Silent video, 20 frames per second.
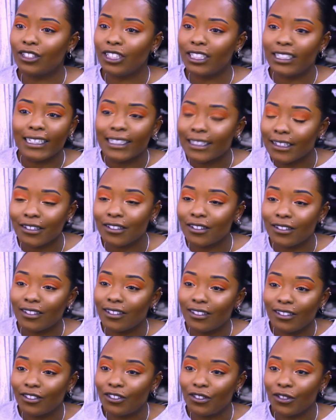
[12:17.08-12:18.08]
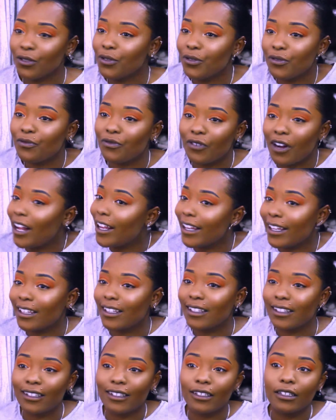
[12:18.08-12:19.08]
didn't do right,
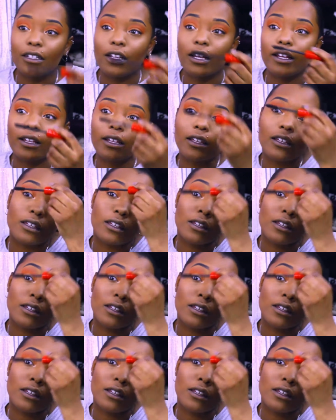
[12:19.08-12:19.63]
like.